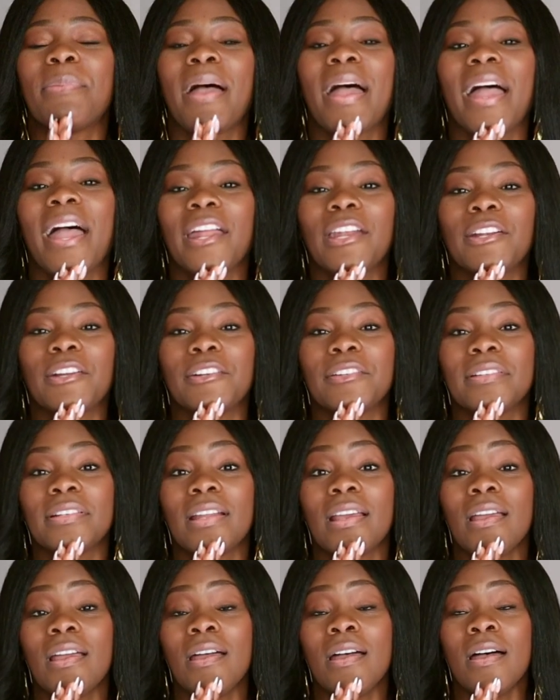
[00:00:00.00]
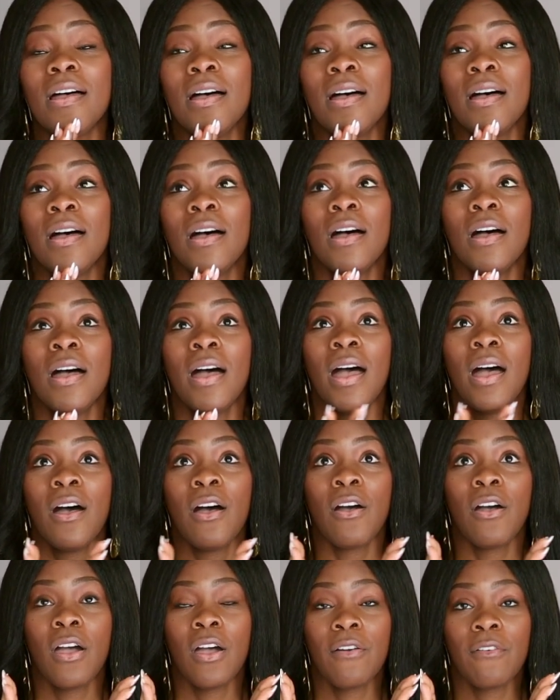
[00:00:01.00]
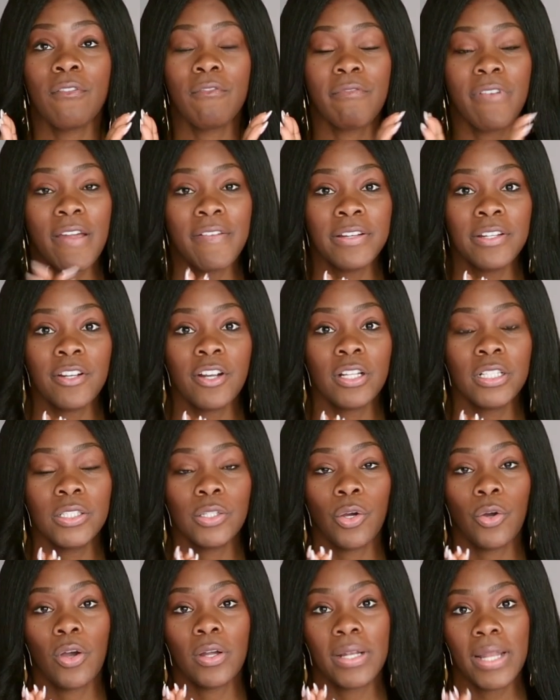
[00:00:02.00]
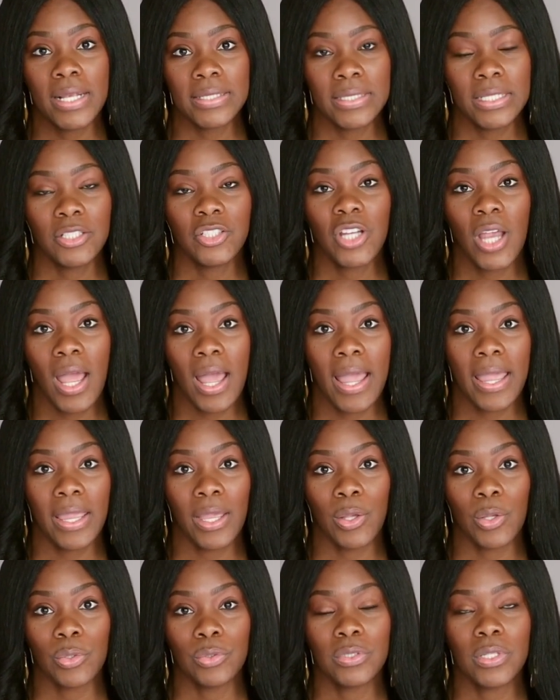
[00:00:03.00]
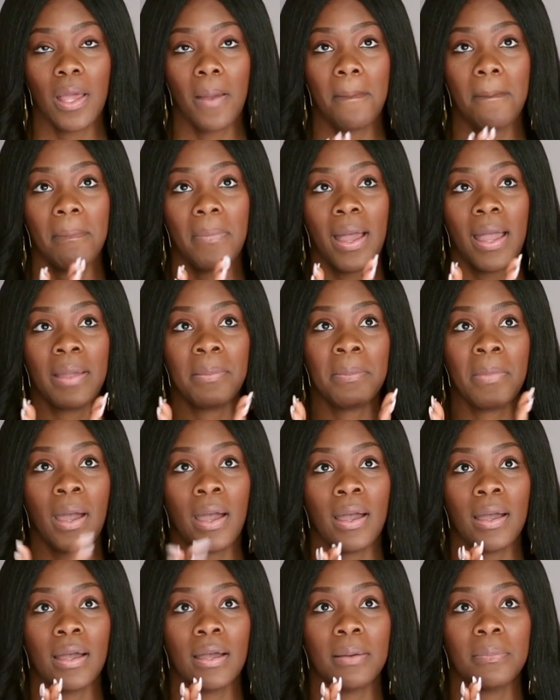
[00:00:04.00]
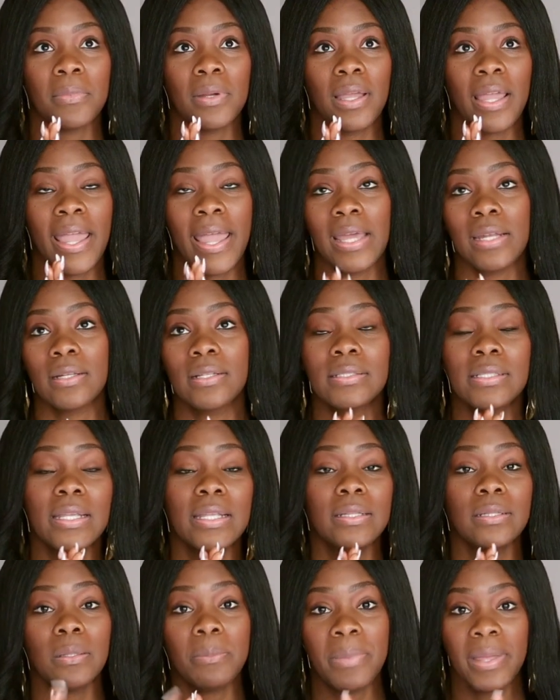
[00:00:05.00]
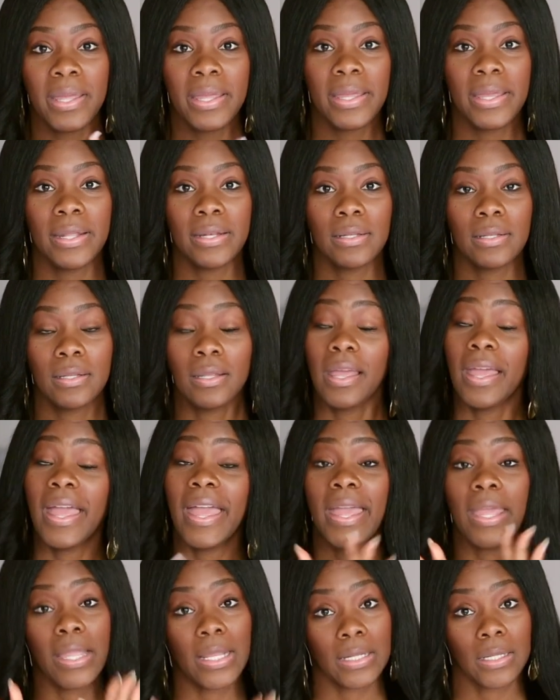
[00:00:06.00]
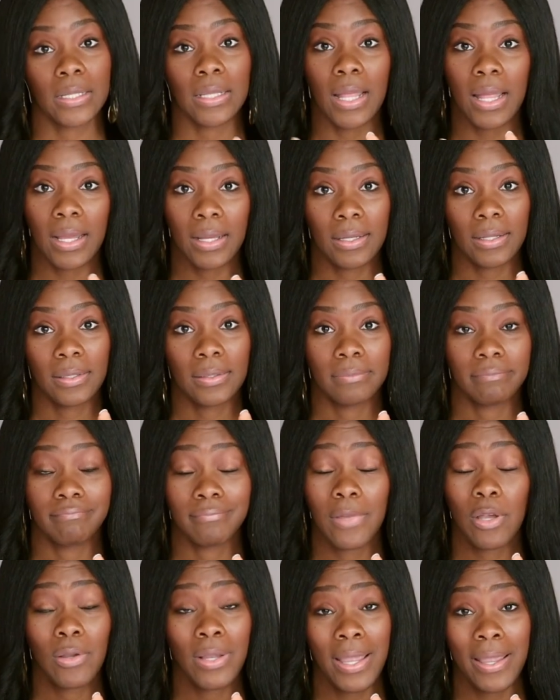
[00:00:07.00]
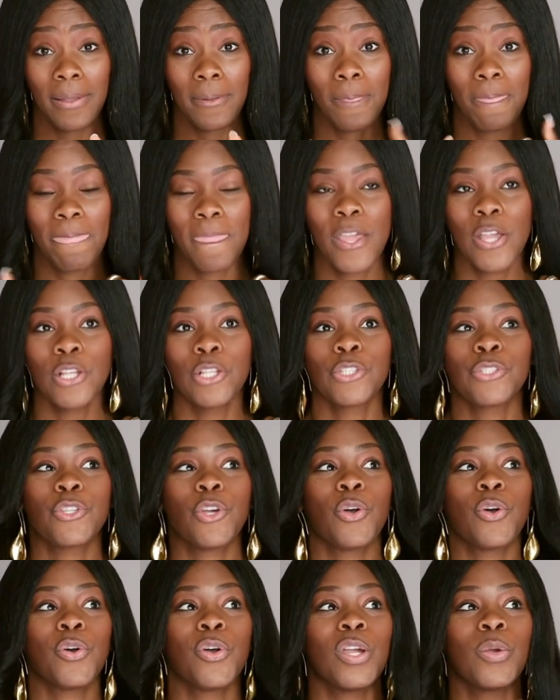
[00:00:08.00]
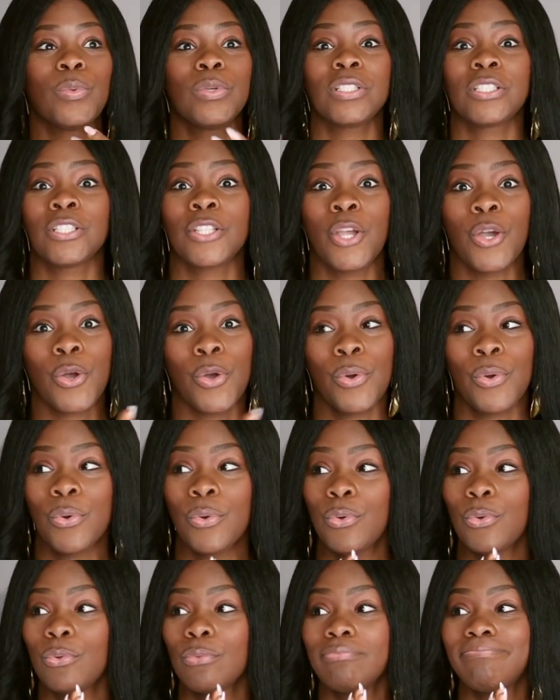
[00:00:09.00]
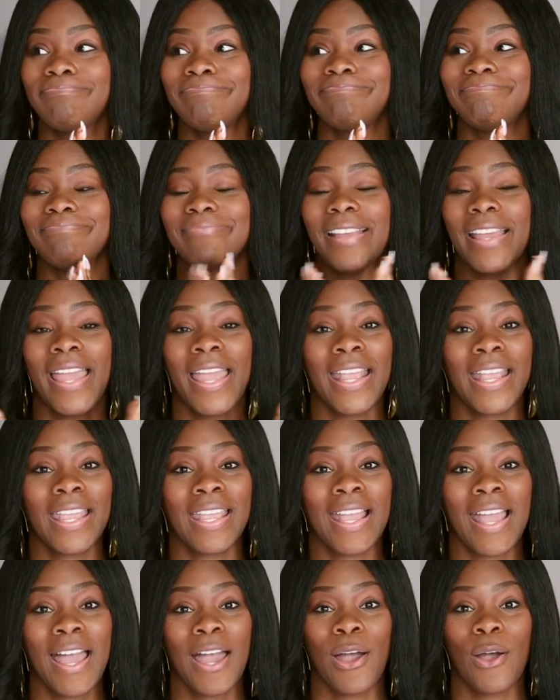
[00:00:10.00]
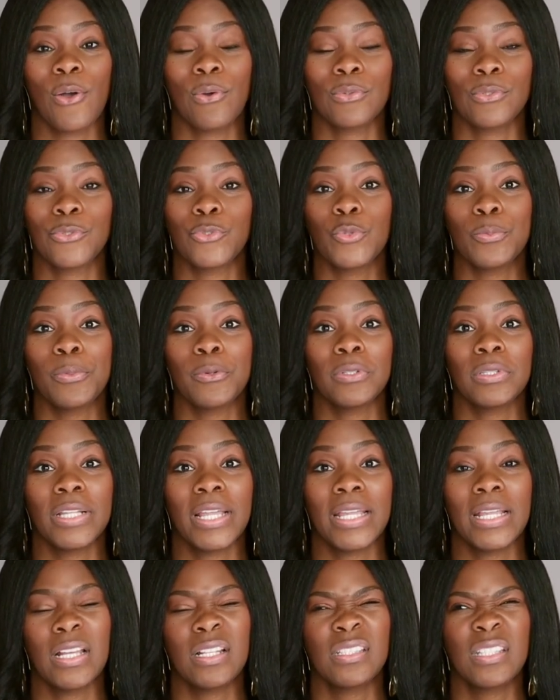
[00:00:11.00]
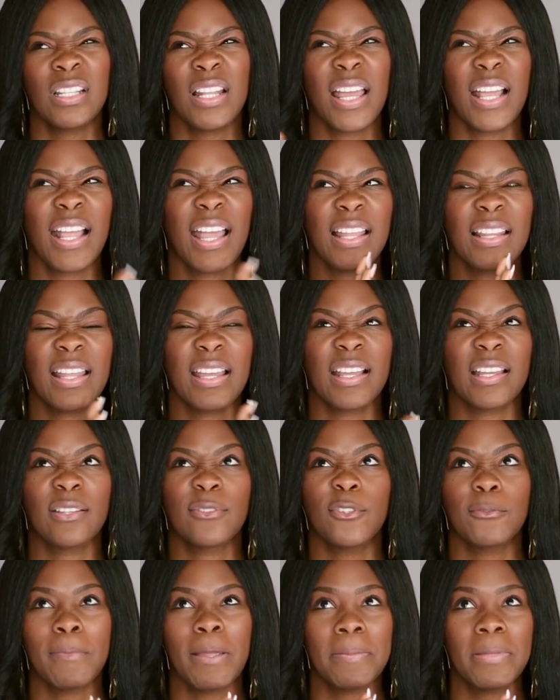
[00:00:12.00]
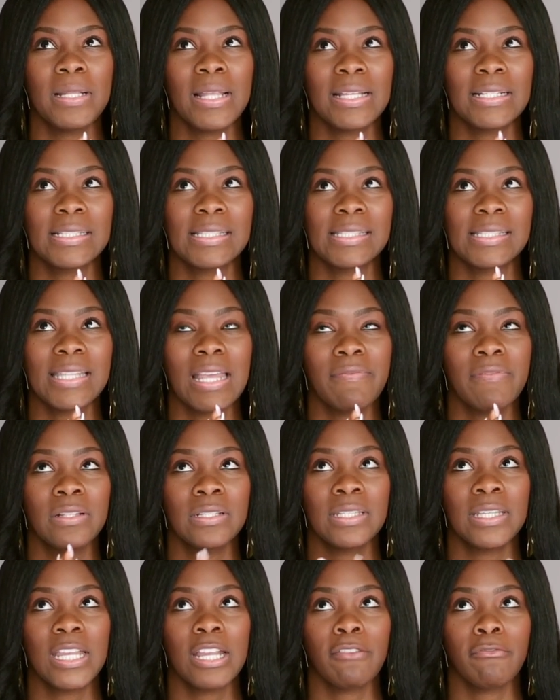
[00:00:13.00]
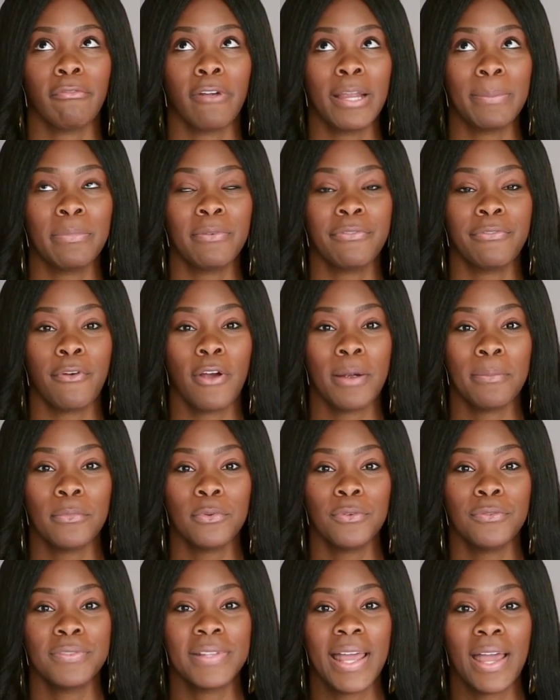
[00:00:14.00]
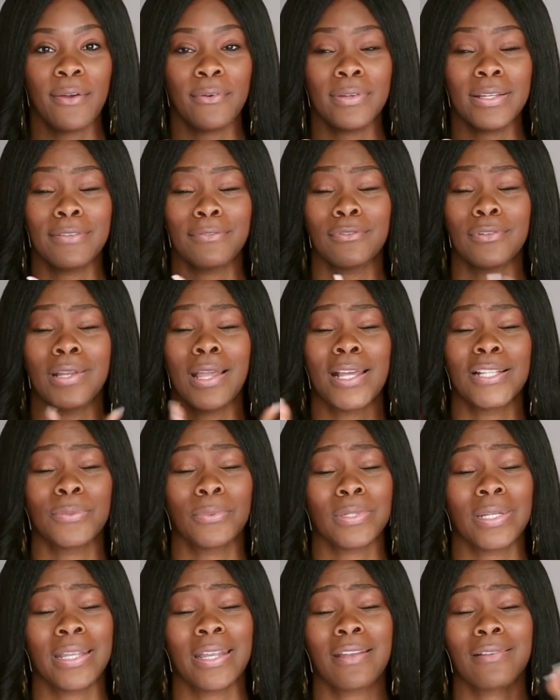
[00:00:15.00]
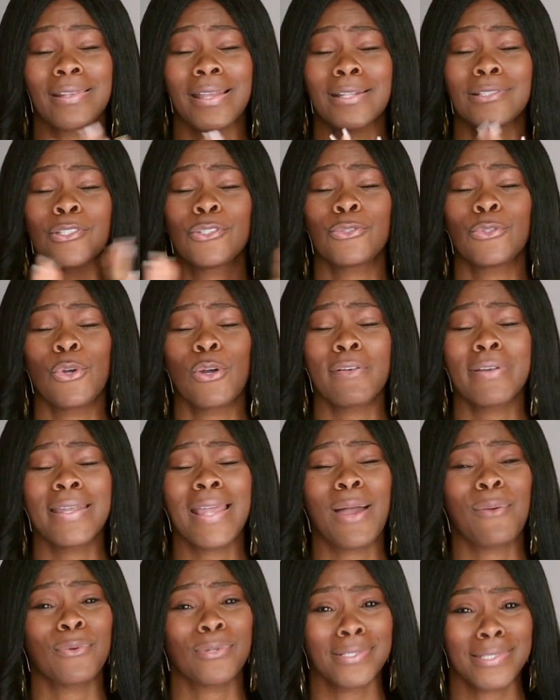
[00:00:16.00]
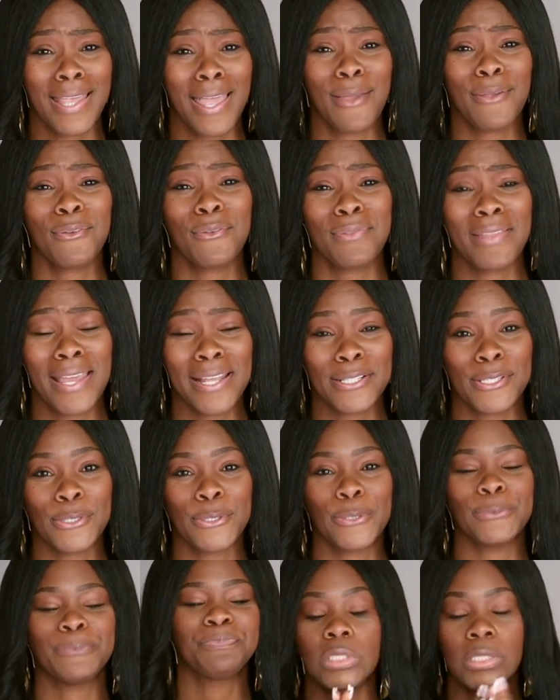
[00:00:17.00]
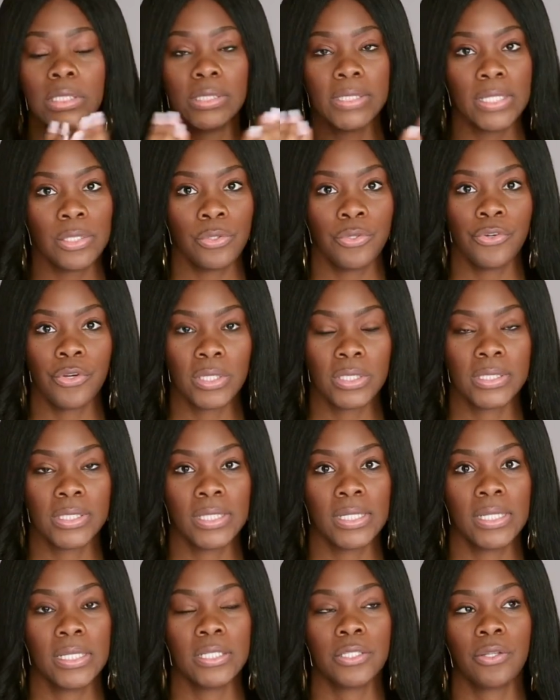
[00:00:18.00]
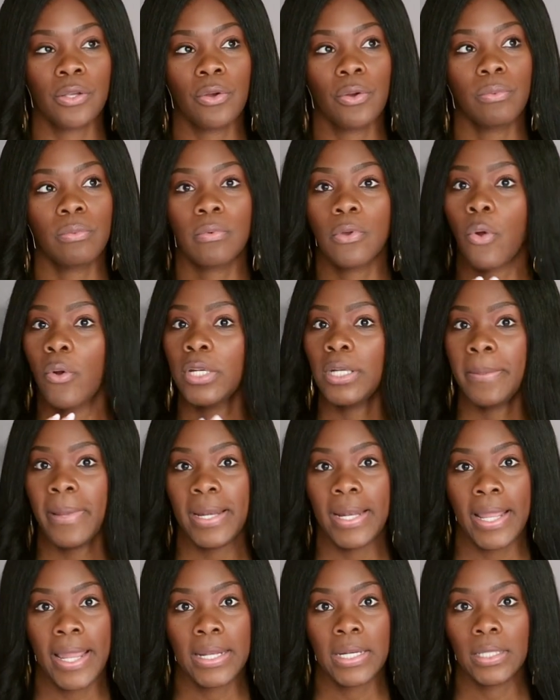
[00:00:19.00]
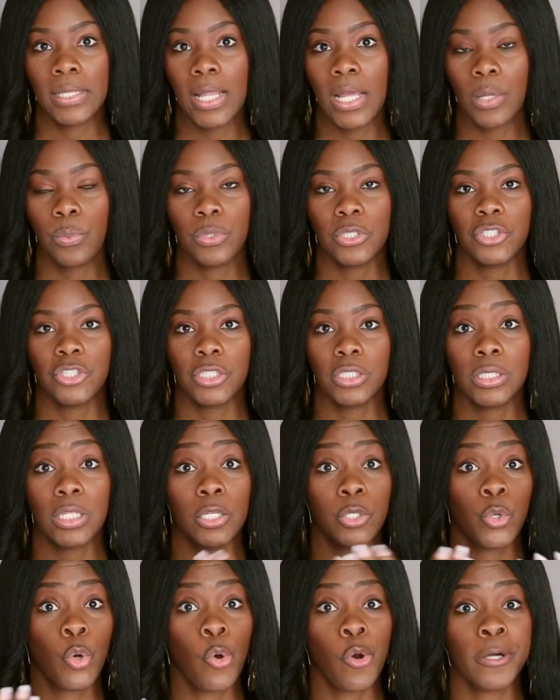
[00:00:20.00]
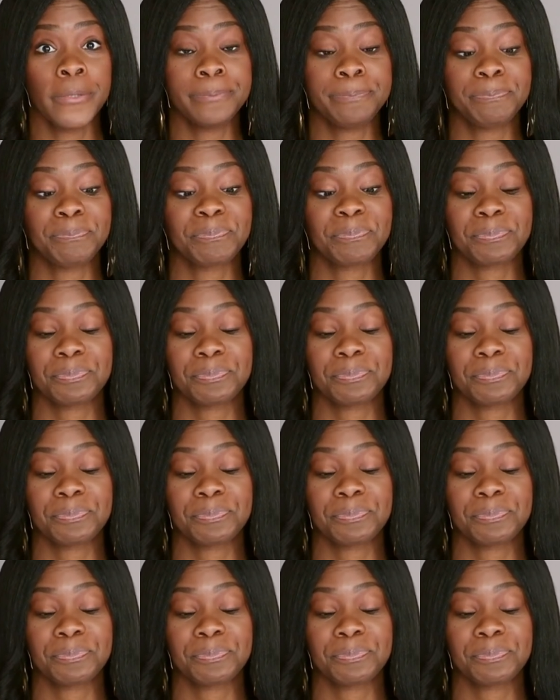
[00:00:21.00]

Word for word: pattern. Very early on as a child, my mom had us in the bed at eight o'clock. Okay, so it was no hanging out super late until I got like a little, maybe like 17 right before I moved out. If you guys want to hear that story, I will tell you that too. This is in New York City, so going to bed at 8 o'clock was just the norm.